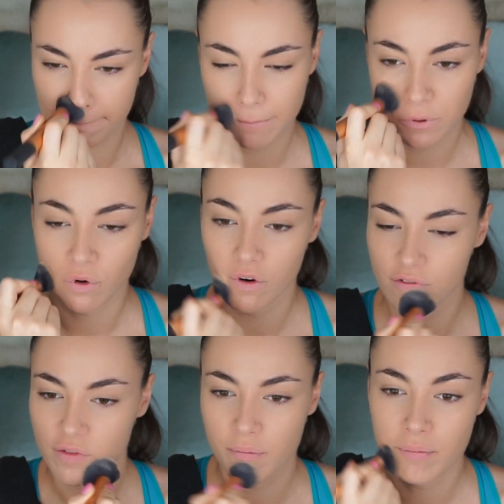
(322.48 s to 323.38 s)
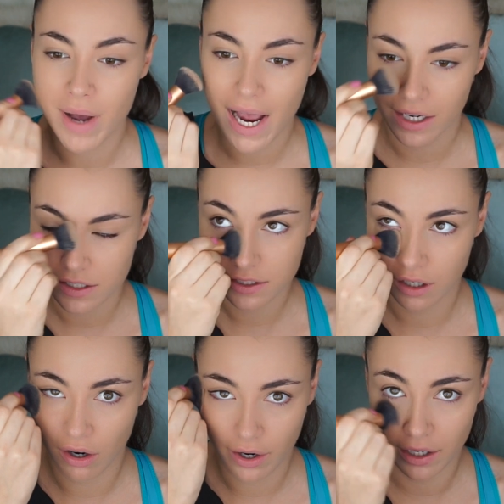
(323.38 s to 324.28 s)
sort of matte,
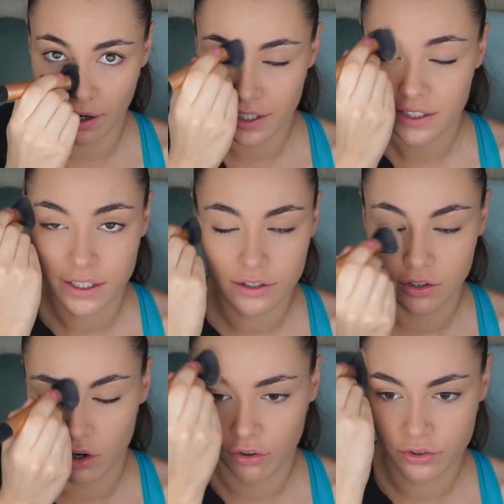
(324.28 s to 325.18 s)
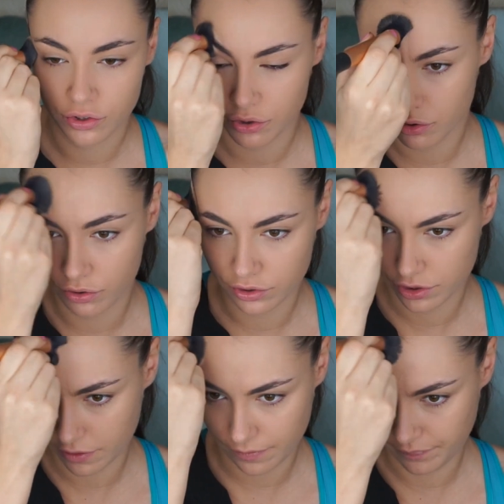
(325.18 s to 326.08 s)
highlighted, contoured,
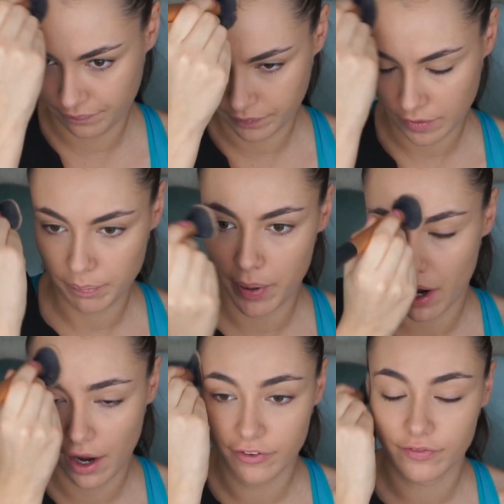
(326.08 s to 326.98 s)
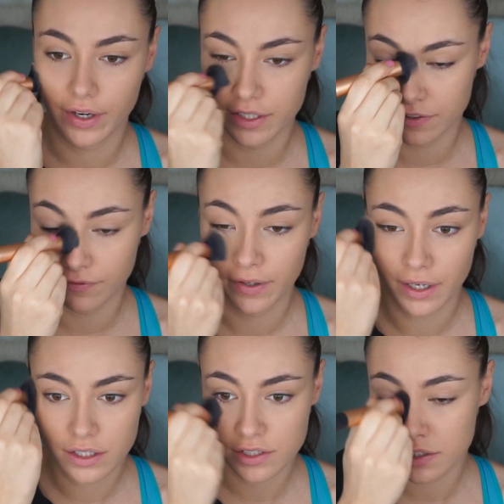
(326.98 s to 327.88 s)
perfect
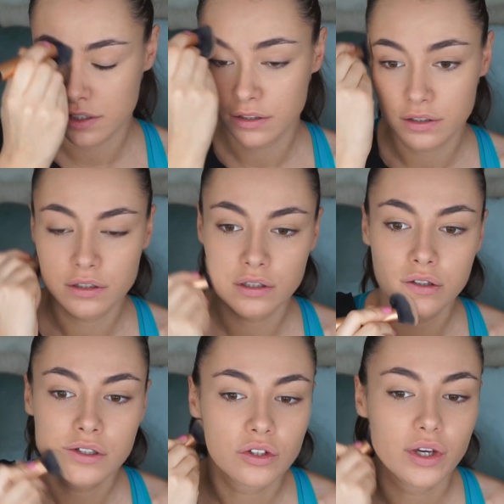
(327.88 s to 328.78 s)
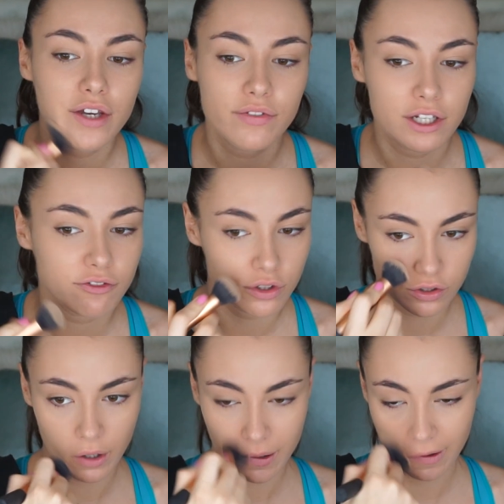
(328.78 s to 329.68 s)
finish. So even if you
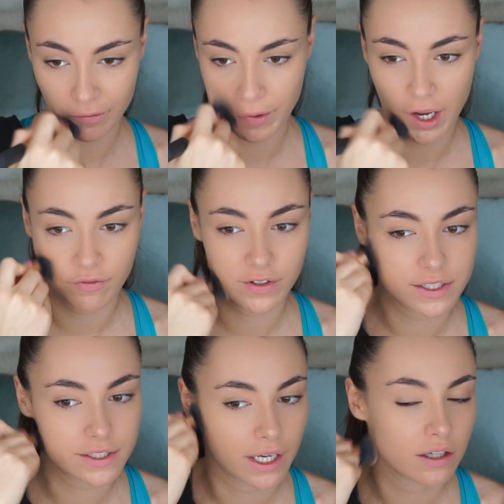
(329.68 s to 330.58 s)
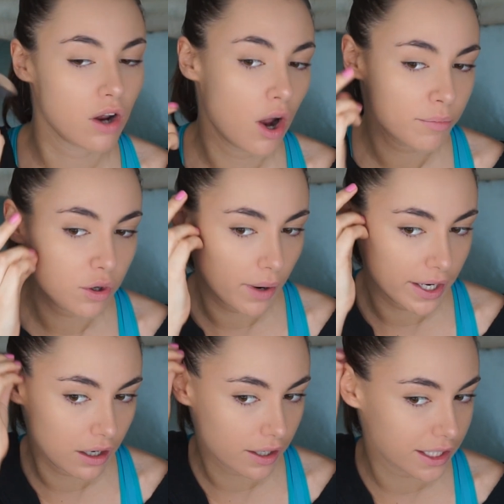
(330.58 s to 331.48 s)
don't have perfect skin, like, I'm
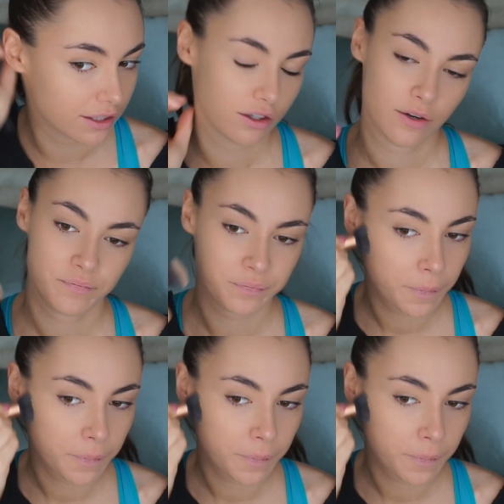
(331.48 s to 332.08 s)
quite lucky that